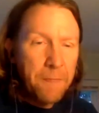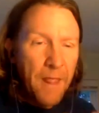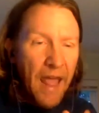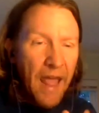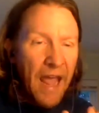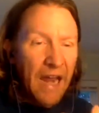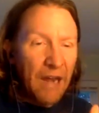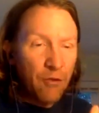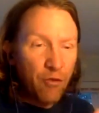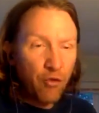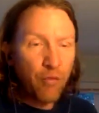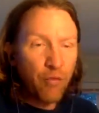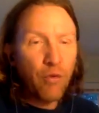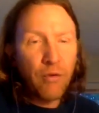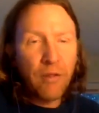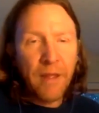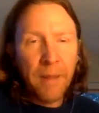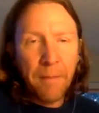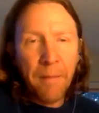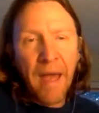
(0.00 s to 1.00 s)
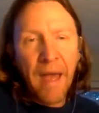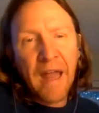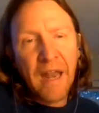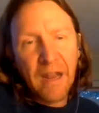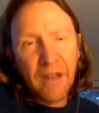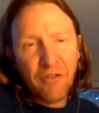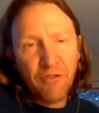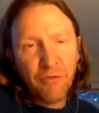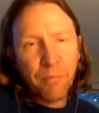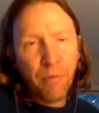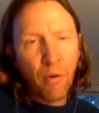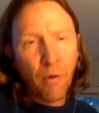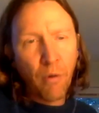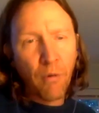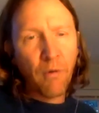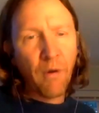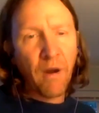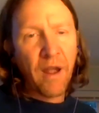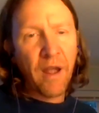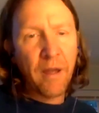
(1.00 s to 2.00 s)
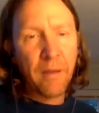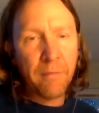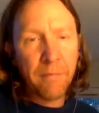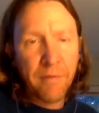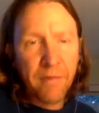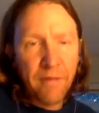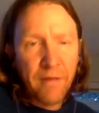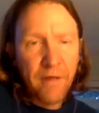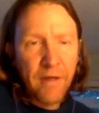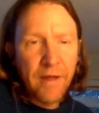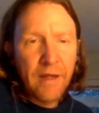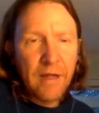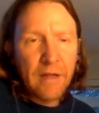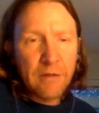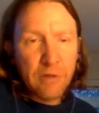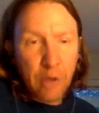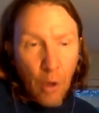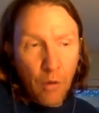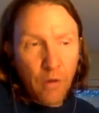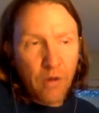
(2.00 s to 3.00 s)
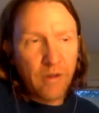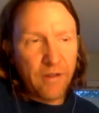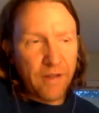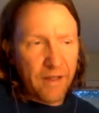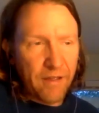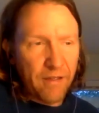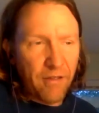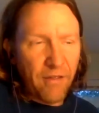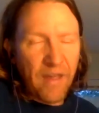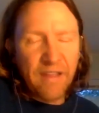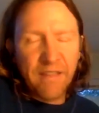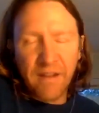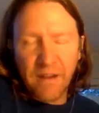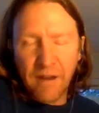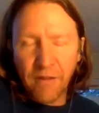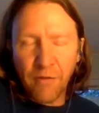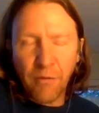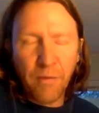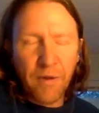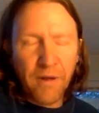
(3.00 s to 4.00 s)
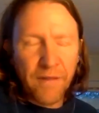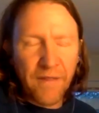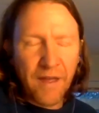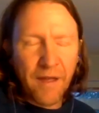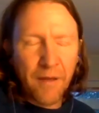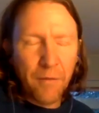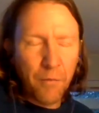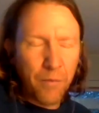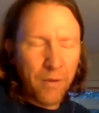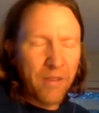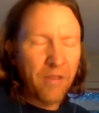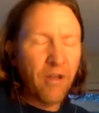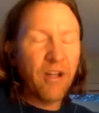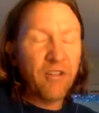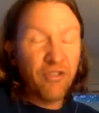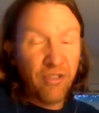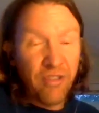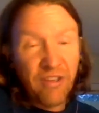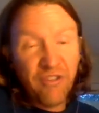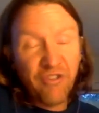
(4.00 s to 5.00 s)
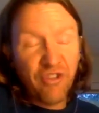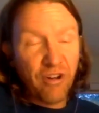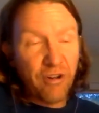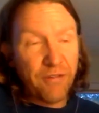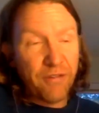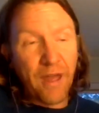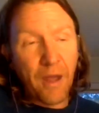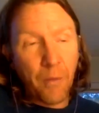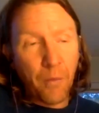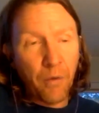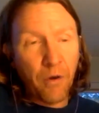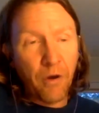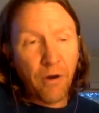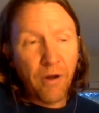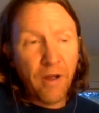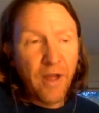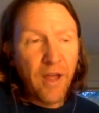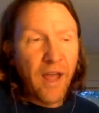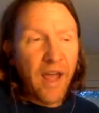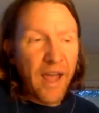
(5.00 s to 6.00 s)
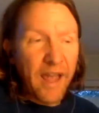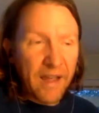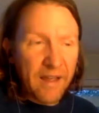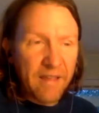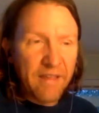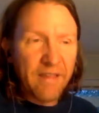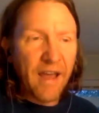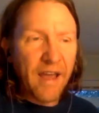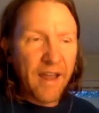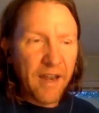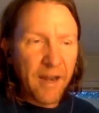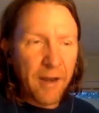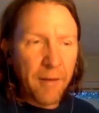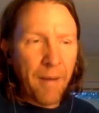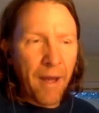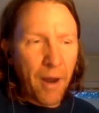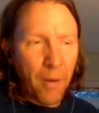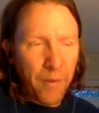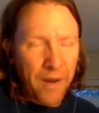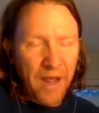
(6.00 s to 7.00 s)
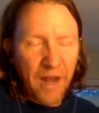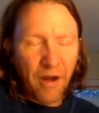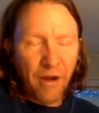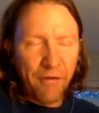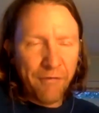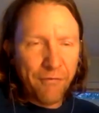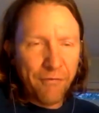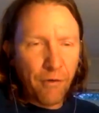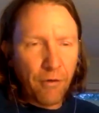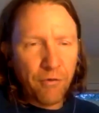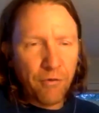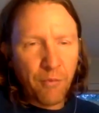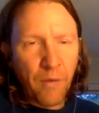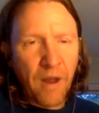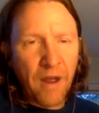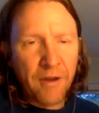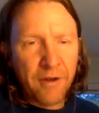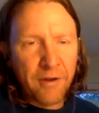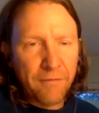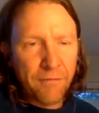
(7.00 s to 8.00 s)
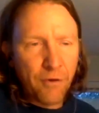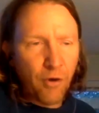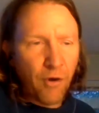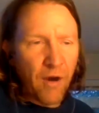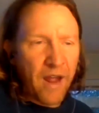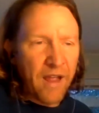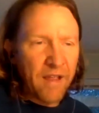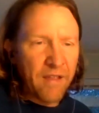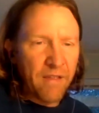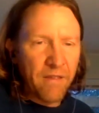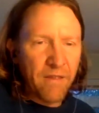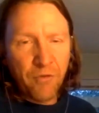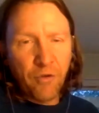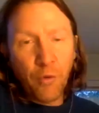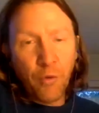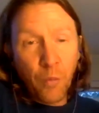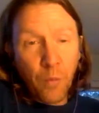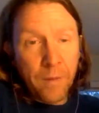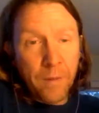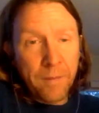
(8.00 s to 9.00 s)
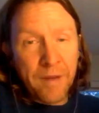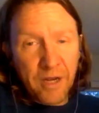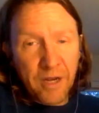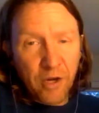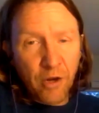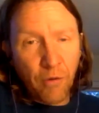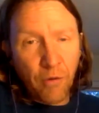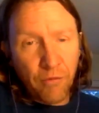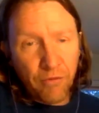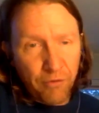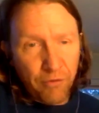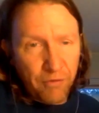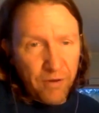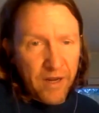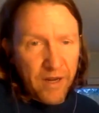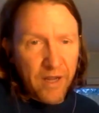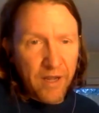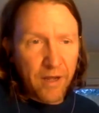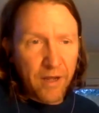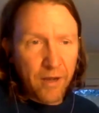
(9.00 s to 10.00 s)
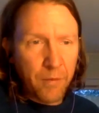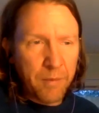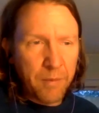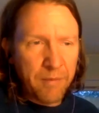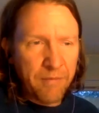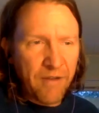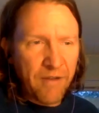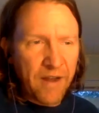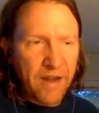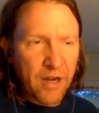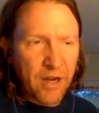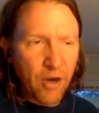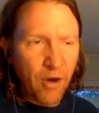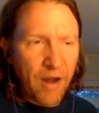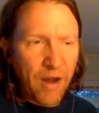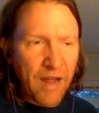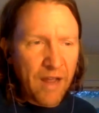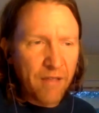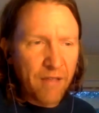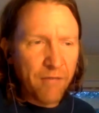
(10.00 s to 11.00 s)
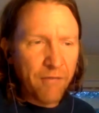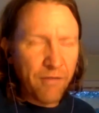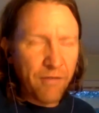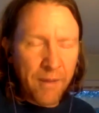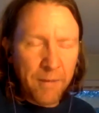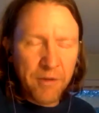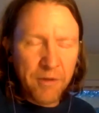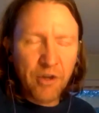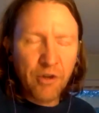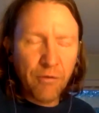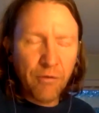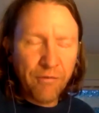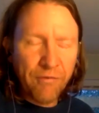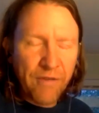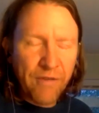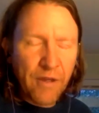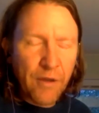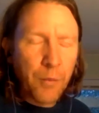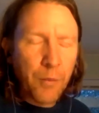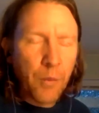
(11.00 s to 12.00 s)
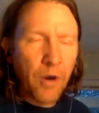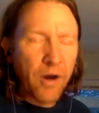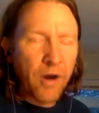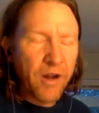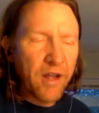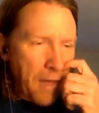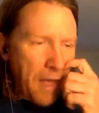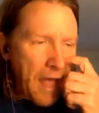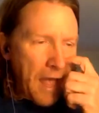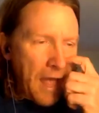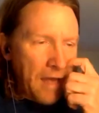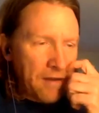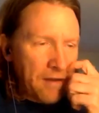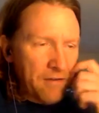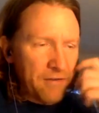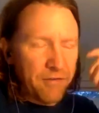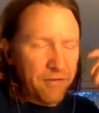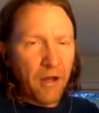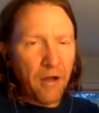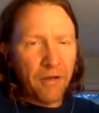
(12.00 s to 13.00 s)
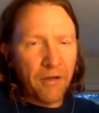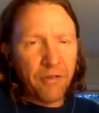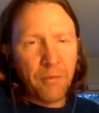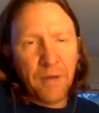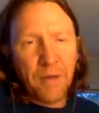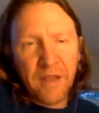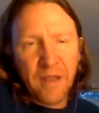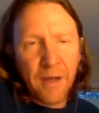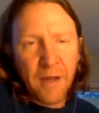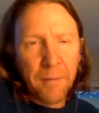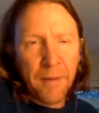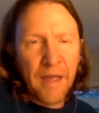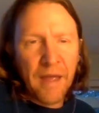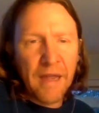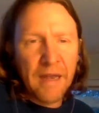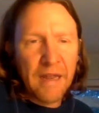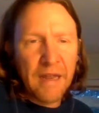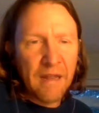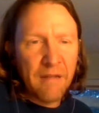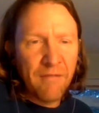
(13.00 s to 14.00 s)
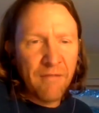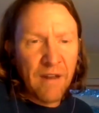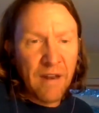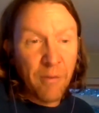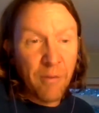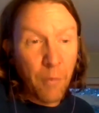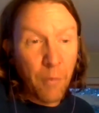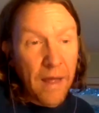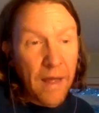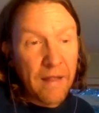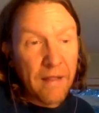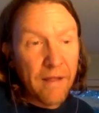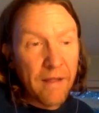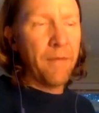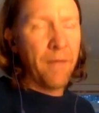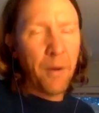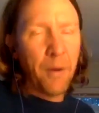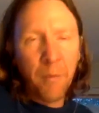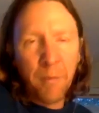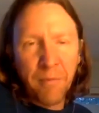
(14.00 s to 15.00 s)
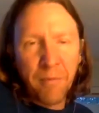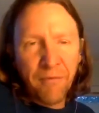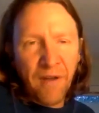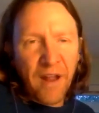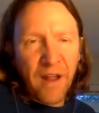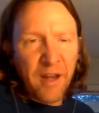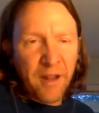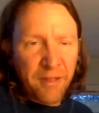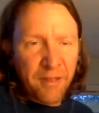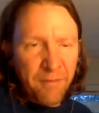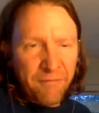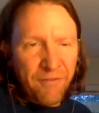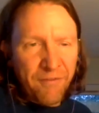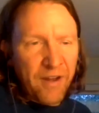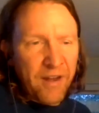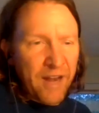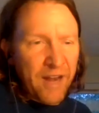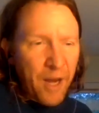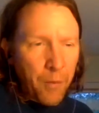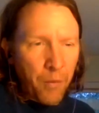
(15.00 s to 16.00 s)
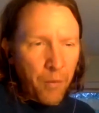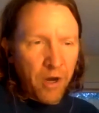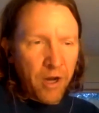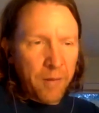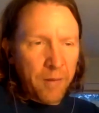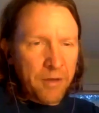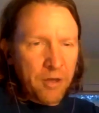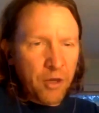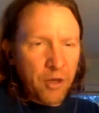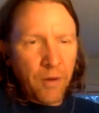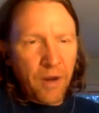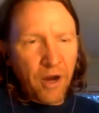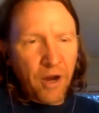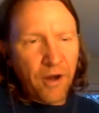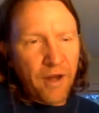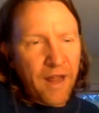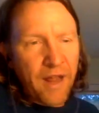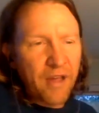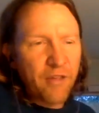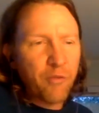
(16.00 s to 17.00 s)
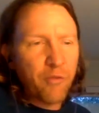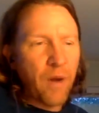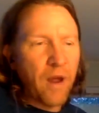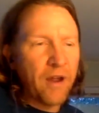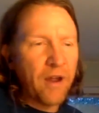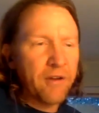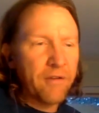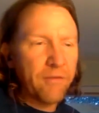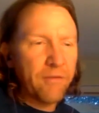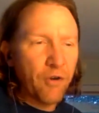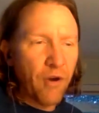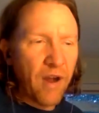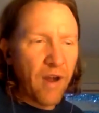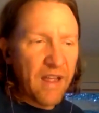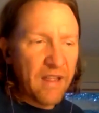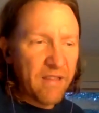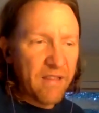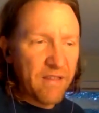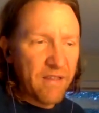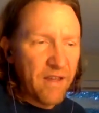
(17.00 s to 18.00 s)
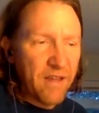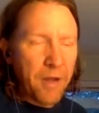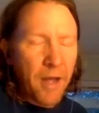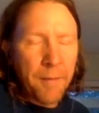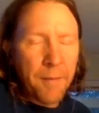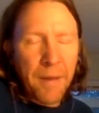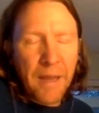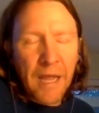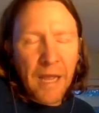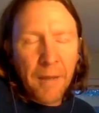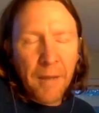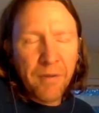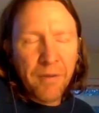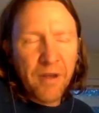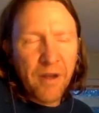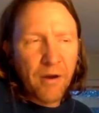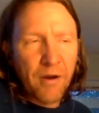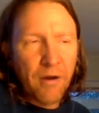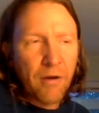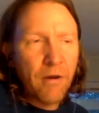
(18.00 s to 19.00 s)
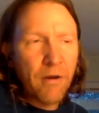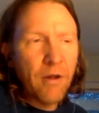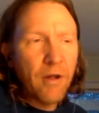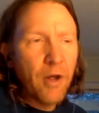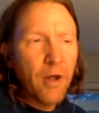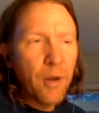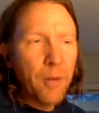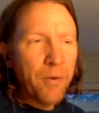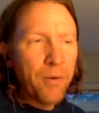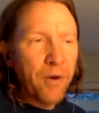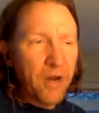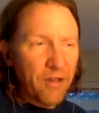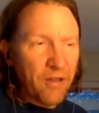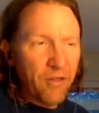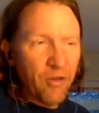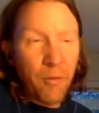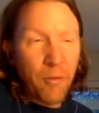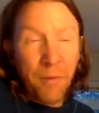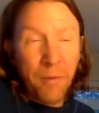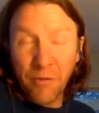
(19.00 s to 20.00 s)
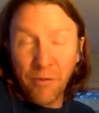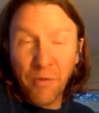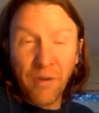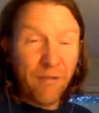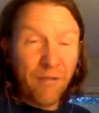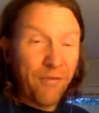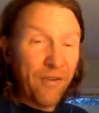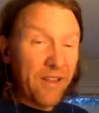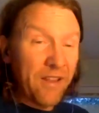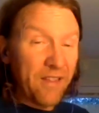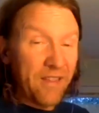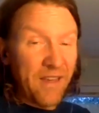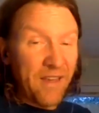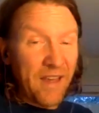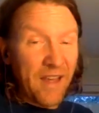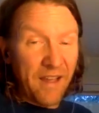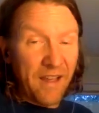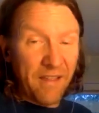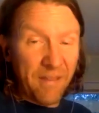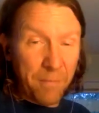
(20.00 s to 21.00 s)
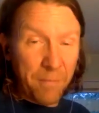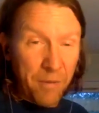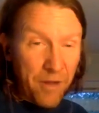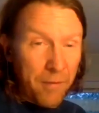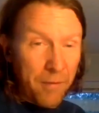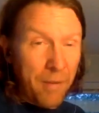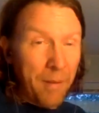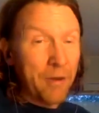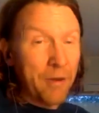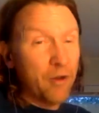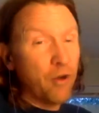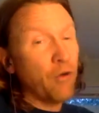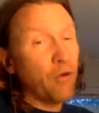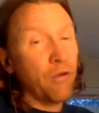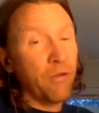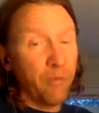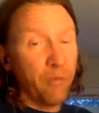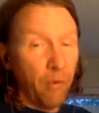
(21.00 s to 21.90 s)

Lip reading: and truly manage programs locally. So that's another one that we launched this year that we're excited about. We had our first round of grants, 2 women in Costa Rica. We provided grants for them to do field work, and also a young man in Venezuela that we're providing some funding. And we're going to be doing our next round of grants coming up here pretty soon. But it's really fun seeing as Billion Baby Turtles